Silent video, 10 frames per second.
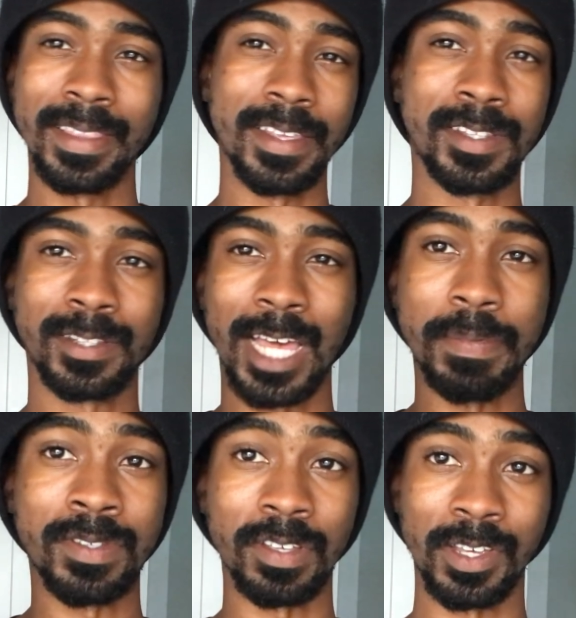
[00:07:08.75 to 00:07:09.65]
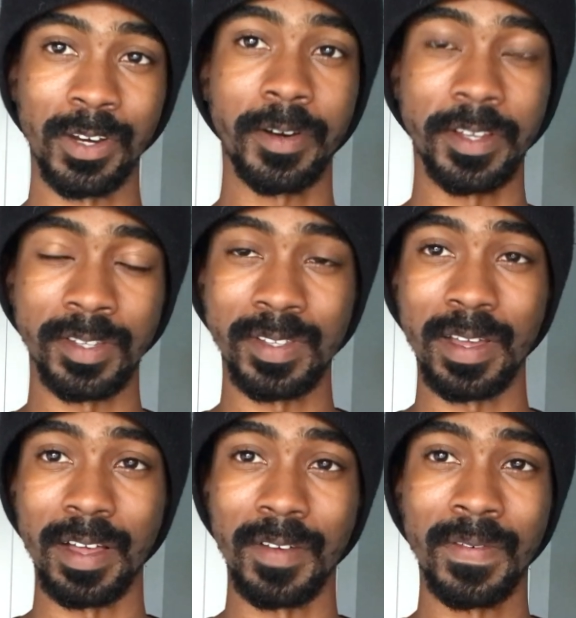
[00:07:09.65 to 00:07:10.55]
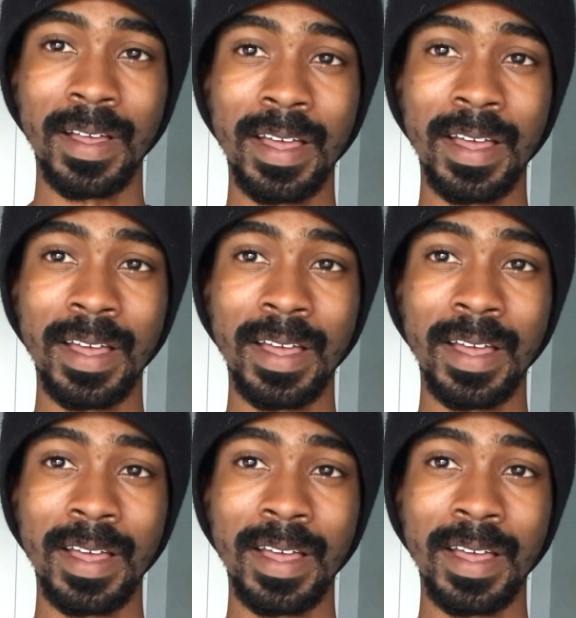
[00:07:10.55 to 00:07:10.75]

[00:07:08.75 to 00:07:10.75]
this type of security stuff?